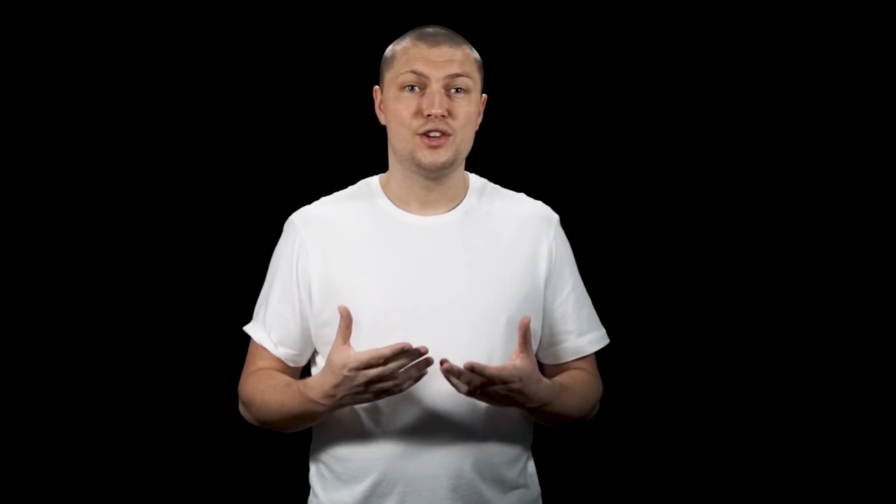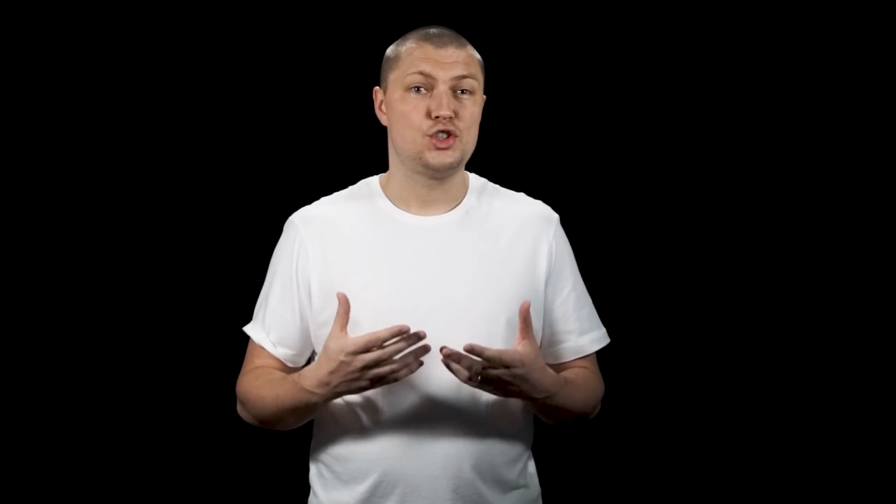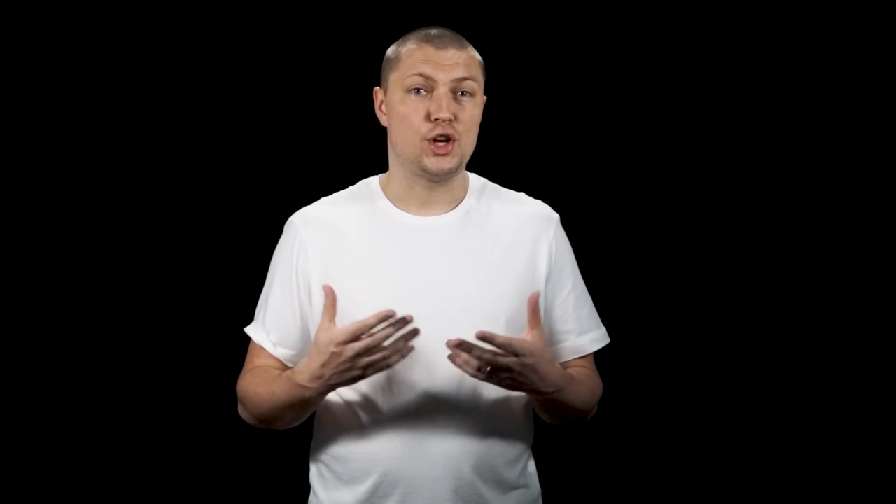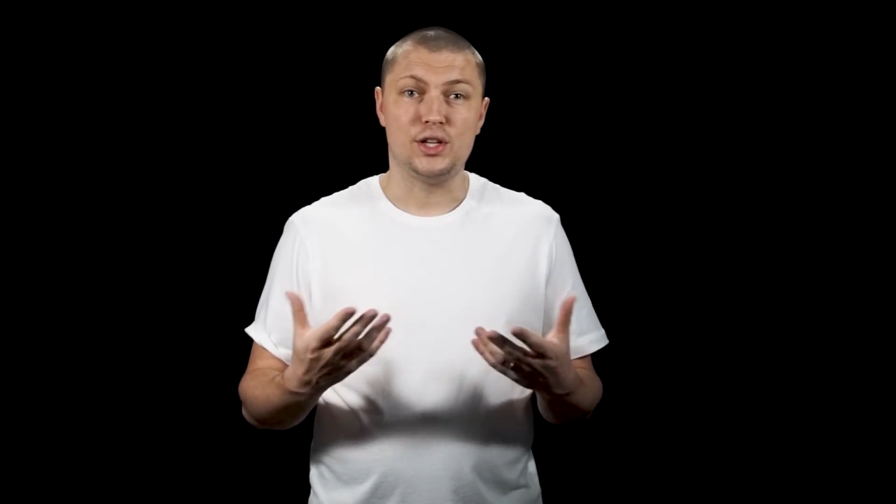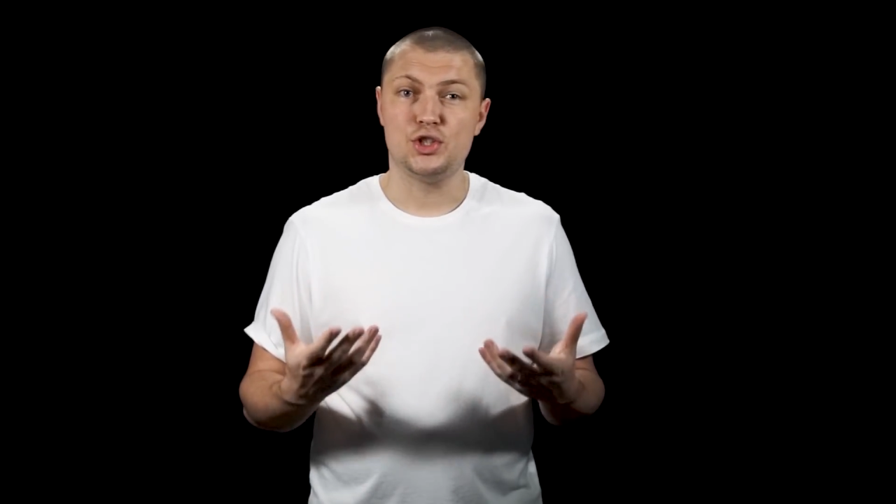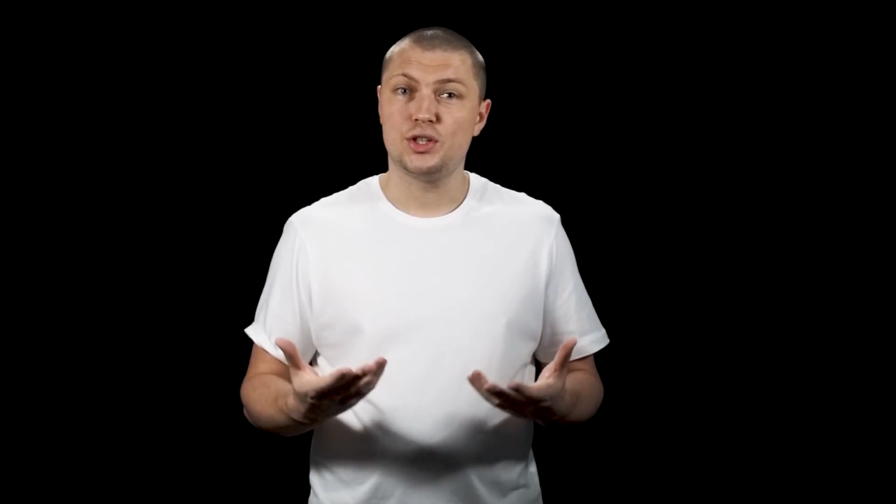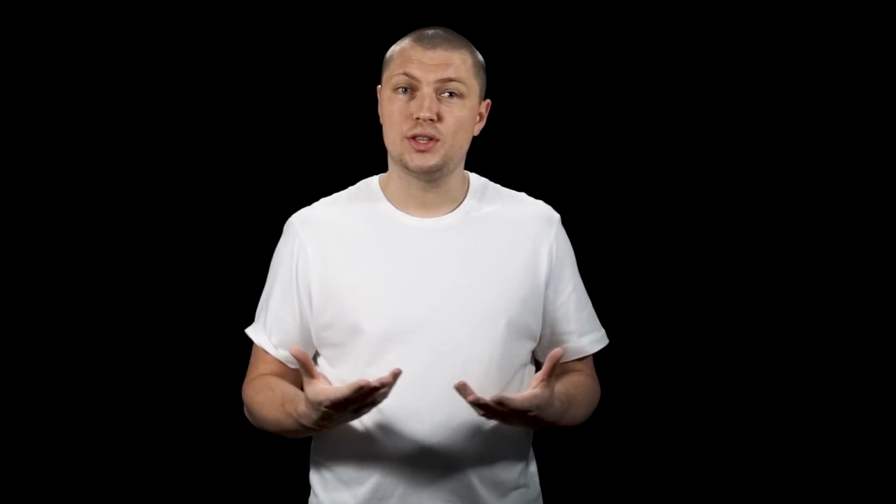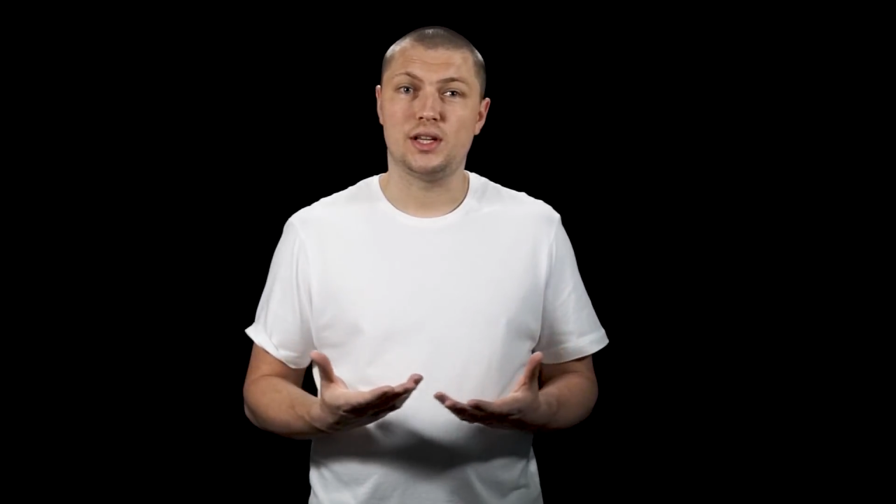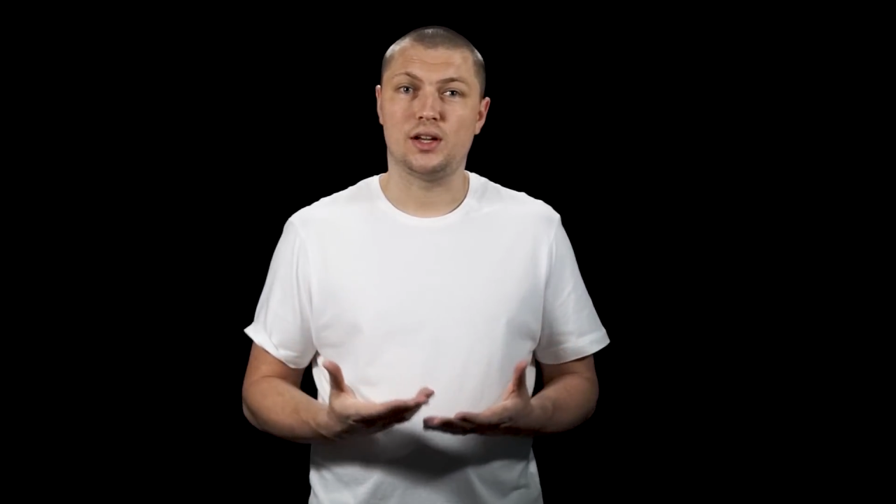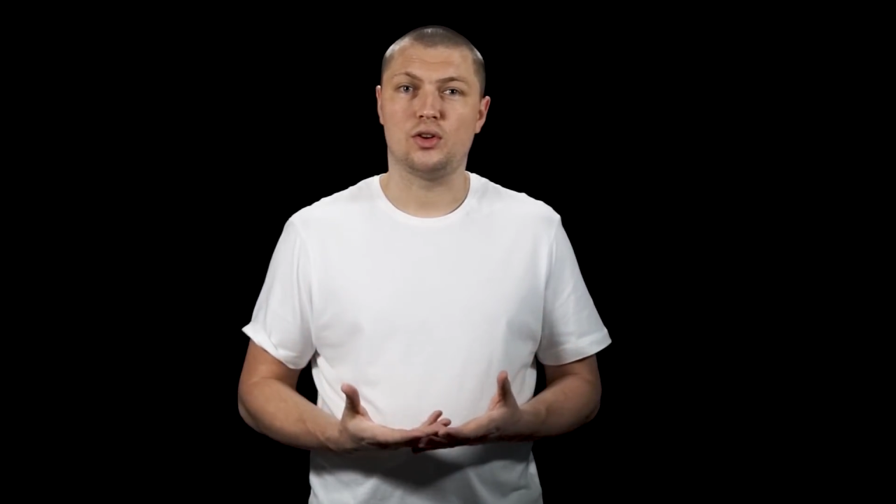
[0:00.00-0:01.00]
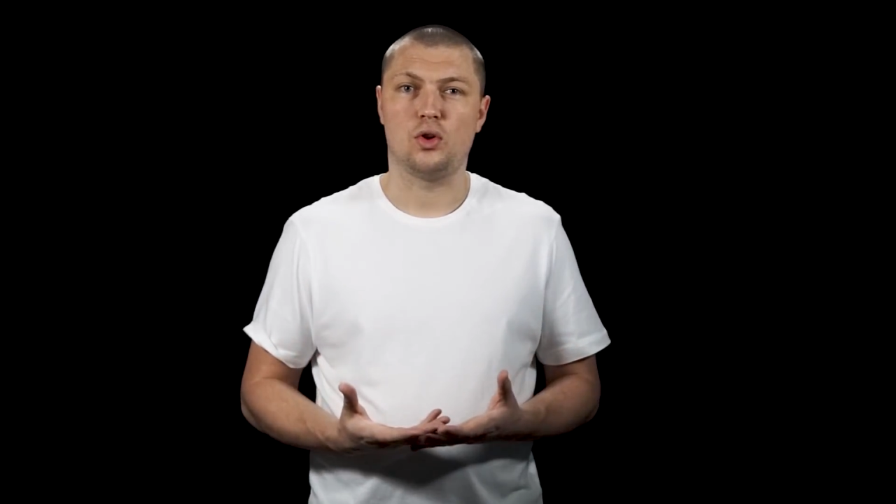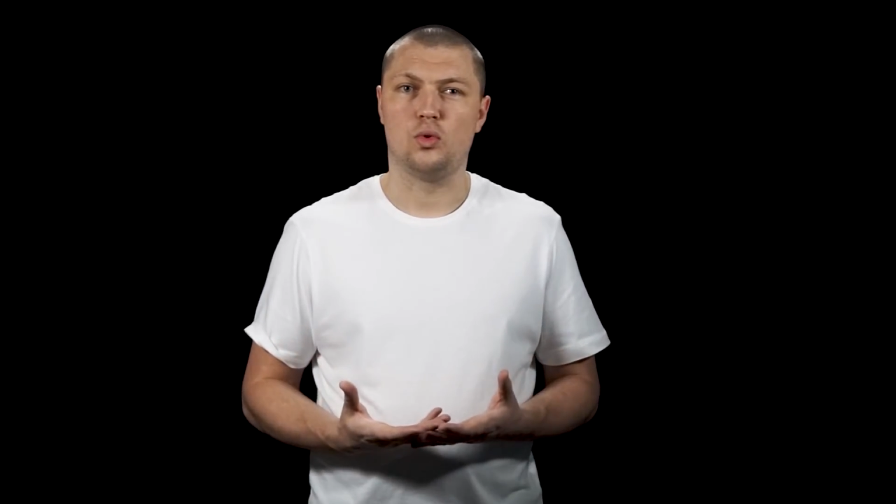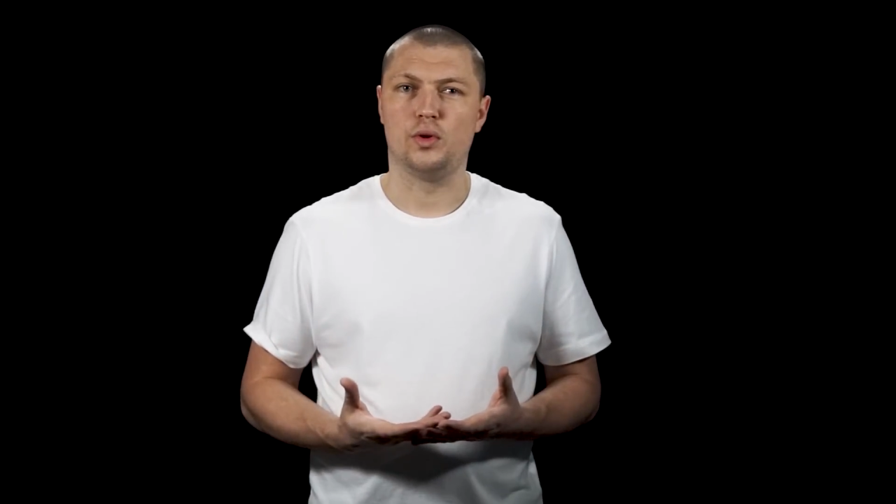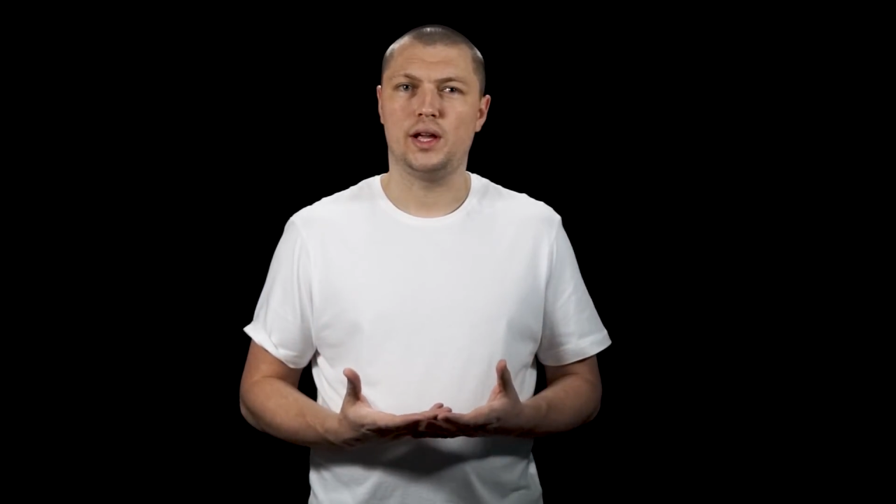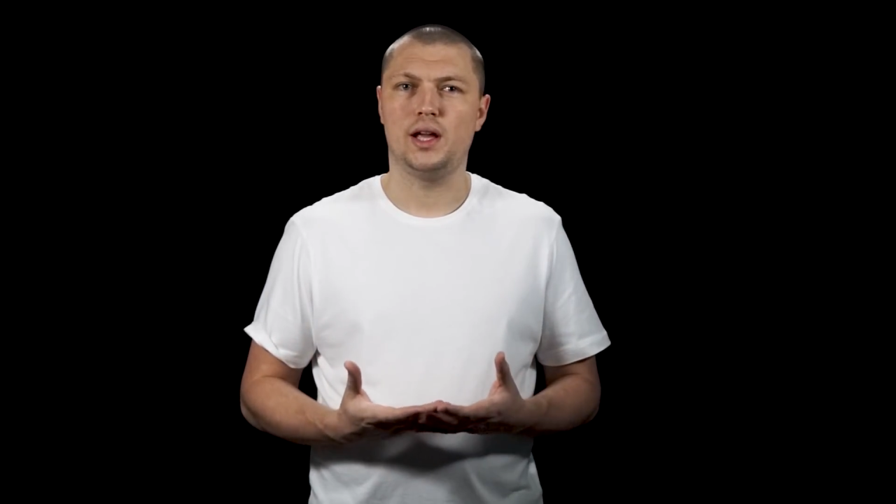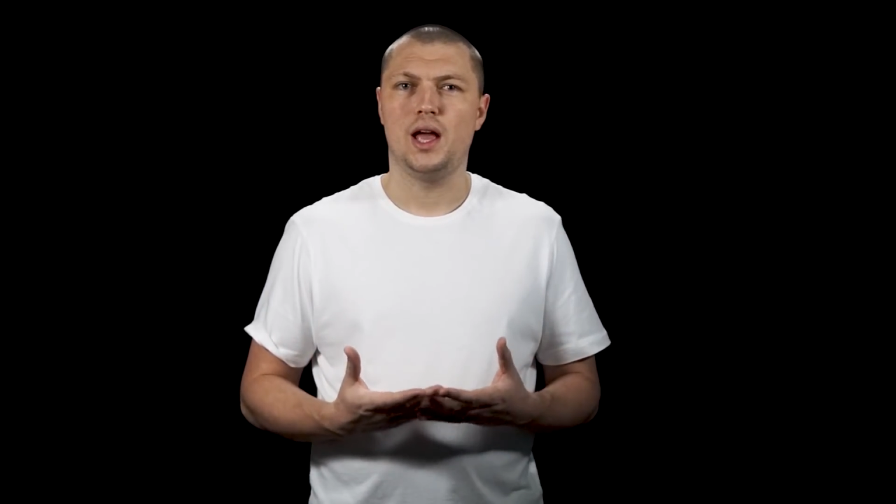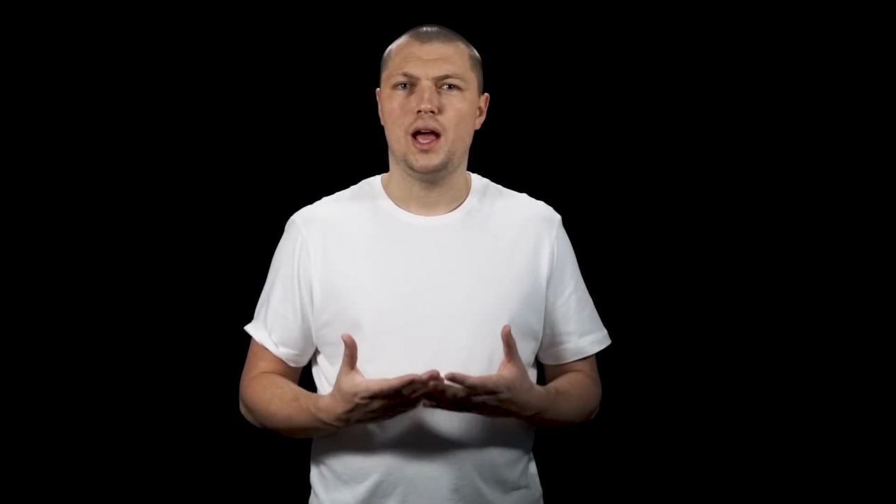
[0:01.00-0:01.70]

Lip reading: changing the encoding,